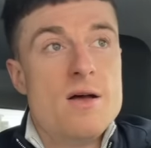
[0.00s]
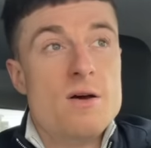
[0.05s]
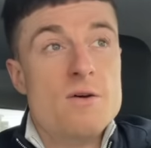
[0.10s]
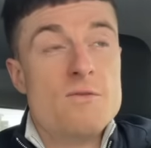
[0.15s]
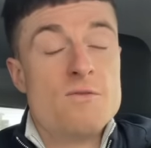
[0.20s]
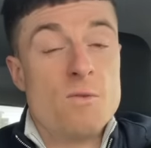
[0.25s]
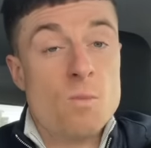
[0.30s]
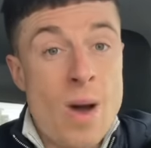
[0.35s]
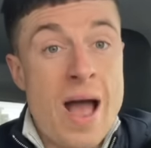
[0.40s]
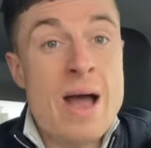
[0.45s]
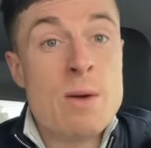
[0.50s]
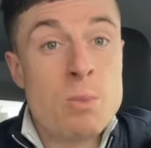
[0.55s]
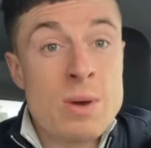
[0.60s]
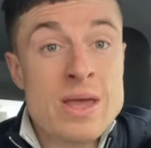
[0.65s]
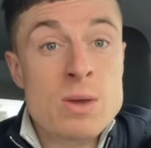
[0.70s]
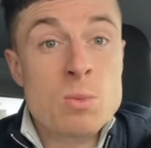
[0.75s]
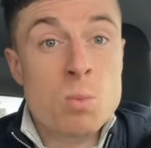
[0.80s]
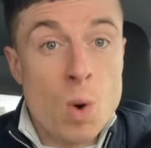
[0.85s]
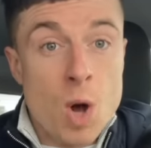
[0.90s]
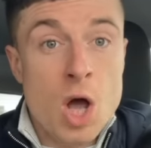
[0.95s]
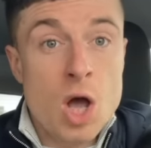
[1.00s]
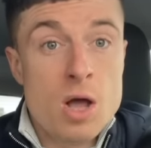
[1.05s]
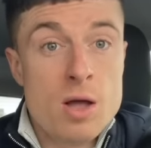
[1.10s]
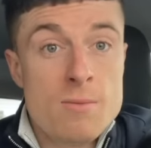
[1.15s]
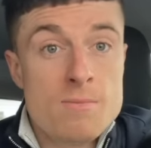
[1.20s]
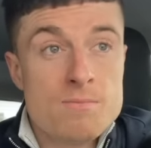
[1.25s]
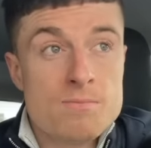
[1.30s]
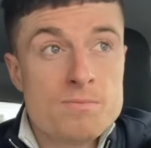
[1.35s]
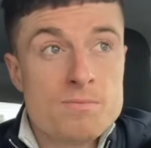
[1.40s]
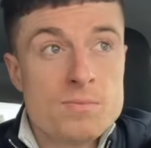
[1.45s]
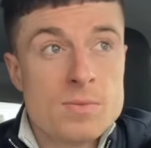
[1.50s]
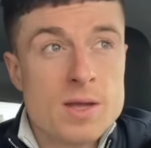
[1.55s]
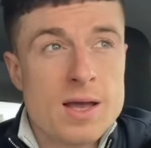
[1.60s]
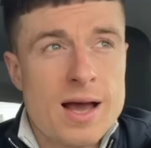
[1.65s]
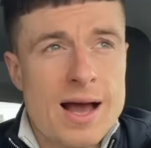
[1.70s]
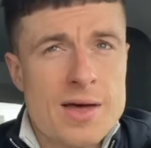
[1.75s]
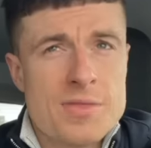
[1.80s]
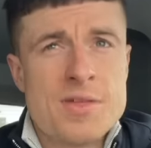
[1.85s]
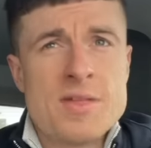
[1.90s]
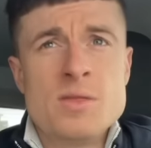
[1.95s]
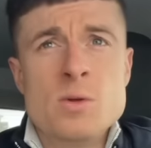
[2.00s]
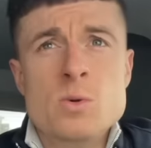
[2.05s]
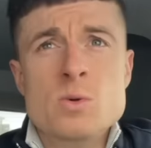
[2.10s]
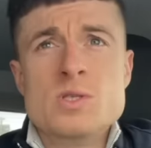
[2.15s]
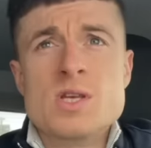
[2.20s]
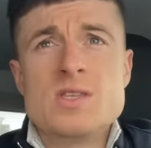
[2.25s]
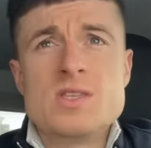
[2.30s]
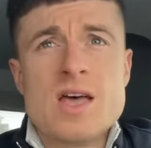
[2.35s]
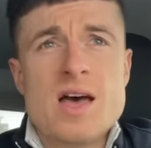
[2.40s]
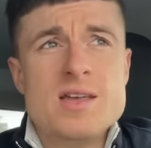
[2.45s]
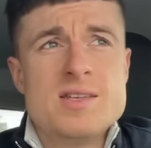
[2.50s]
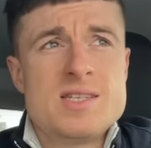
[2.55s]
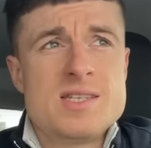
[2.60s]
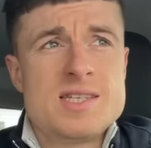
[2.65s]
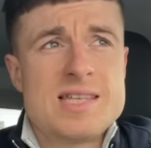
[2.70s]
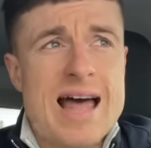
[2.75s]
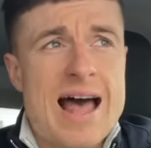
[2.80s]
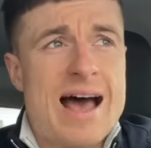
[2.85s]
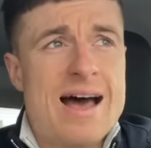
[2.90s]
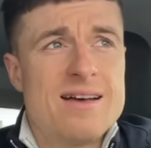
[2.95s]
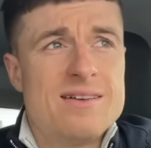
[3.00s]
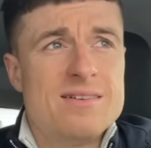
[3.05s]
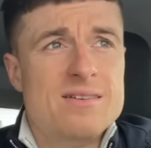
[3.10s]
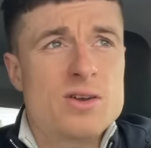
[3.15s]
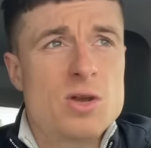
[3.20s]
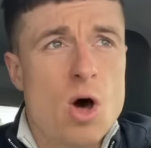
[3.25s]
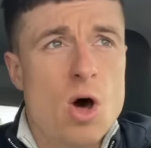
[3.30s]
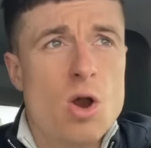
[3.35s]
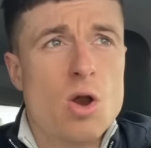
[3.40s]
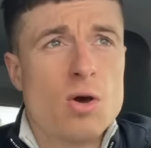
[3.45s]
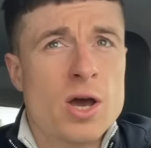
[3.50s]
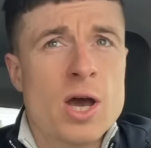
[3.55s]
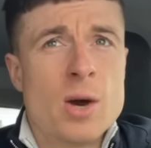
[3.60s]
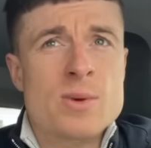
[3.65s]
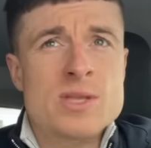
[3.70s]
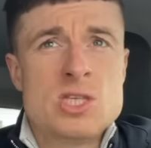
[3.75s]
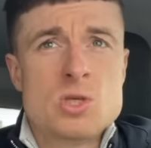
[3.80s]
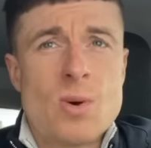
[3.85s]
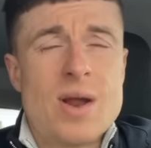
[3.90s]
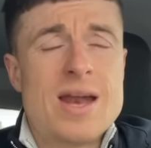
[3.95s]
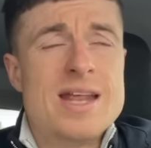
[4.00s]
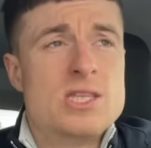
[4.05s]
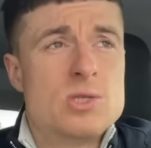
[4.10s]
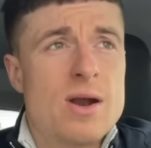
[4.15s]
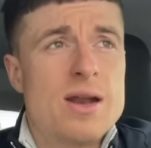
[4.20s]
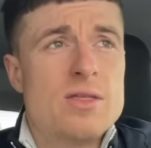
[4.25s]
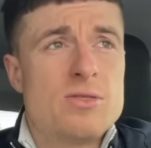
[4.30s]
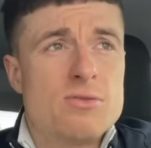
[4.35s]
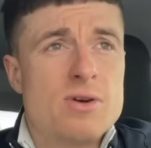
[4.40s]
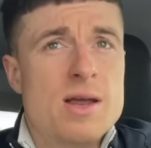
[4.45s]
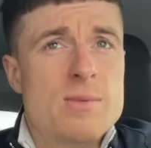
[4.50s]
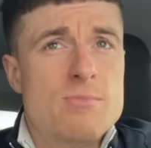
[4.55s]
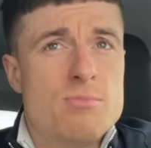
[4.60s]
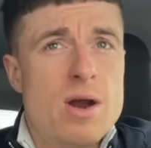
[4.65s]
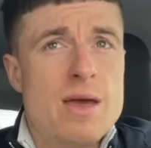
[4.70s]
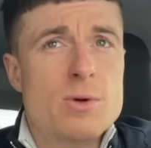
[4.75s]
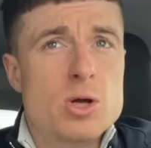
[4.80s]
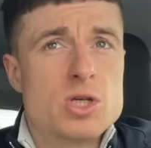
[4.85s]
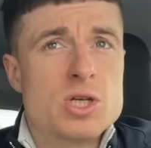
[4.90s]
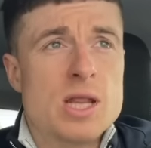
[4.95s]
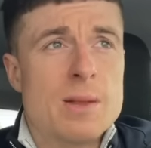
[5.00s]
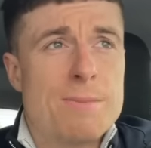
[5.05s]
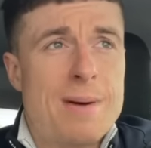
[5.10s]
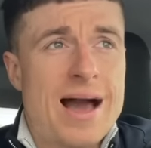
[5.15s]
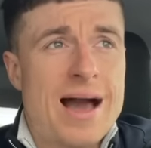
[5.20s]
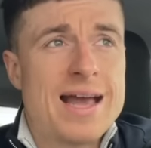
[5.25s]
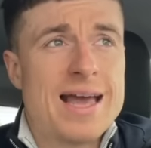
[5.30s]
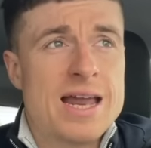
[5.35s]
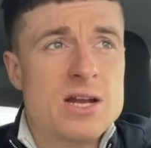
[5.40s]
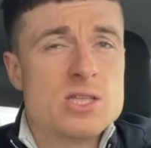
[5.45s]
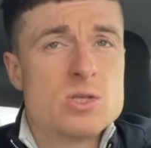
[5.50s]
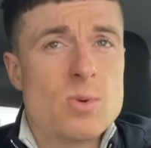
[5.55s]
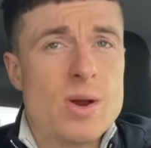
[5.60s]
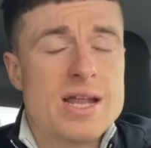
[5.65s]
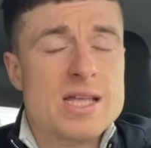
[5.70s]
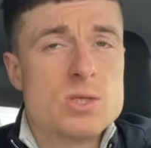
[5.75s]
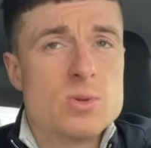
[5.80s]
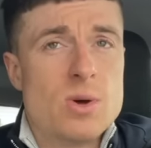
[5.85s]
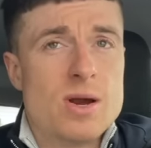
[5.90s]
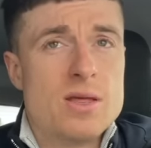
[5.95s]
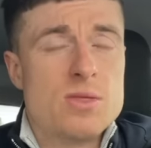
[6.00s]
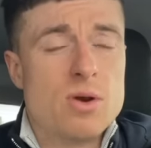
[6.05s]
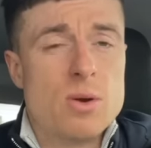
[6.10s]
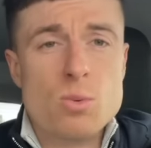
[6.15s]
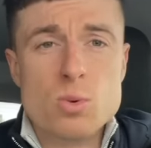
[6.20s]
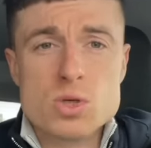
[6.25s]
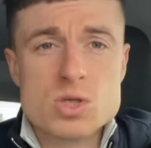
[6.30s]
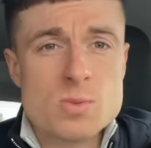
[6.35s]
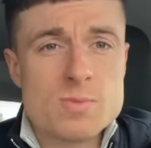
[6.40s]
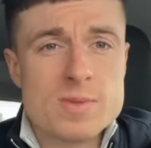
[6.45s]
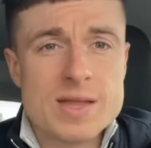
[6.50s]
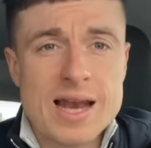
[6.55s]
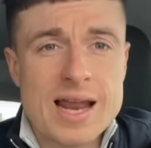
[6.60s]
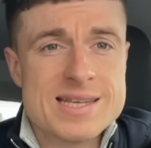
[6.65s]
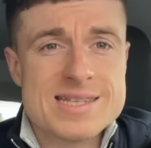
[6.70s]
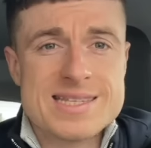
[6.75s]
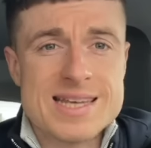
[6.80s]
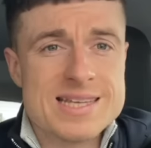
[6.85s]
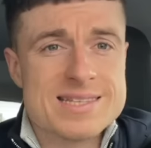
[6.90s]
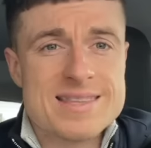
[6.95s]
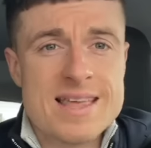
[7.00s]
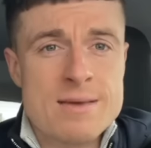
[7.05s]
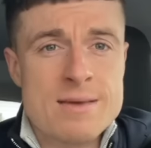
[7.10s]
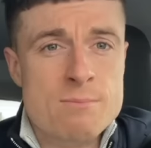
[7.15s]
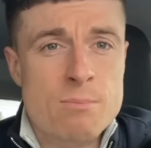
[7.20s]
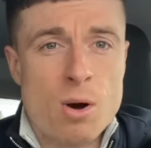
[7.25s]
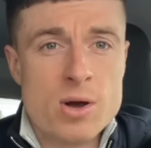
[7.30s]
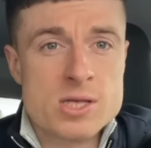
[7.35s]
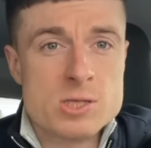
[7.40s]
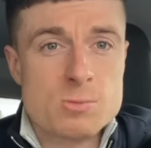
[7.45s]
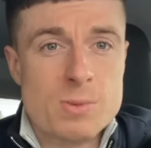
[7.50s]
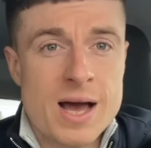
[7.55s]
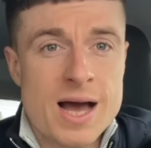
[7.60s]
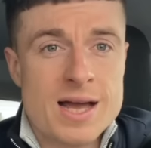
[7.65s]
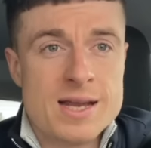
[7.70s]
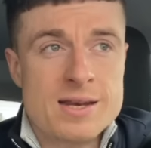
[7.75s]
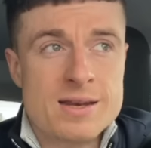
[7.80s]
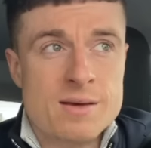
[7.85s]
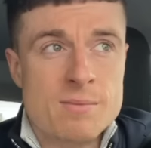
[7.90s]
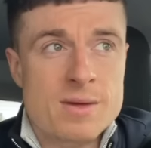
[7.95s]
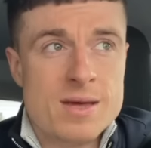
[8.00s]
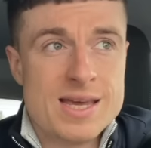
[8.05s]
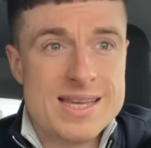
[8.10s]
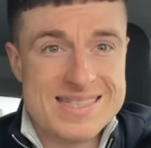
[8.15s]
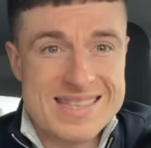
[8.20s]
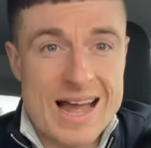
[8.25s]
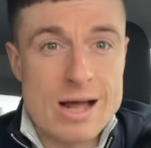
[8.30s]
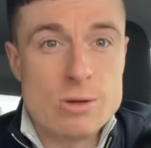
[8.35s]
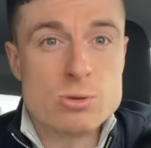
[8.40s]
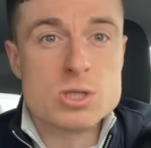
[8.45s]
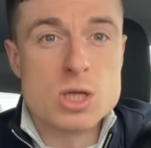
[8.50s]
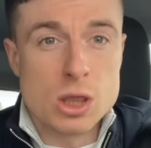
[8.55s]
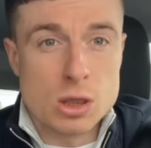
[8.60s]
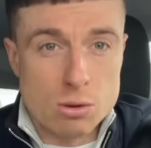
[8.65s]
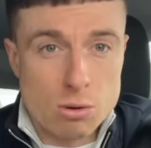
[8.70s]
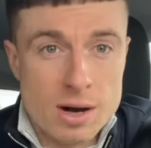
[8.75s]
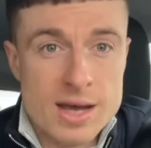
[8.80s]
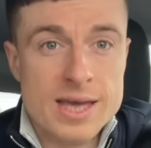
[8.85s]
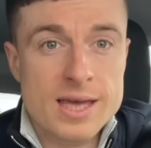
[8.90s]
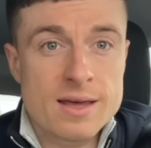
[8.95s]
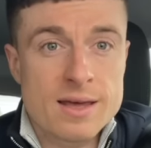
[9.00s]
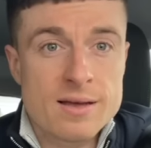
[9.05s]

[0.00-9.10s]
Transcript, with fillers: From where we were I think there was a, a, stat not long ago in 2023, pretty much at the back end of 2023, we were something like 16 points behind them. It's down to three.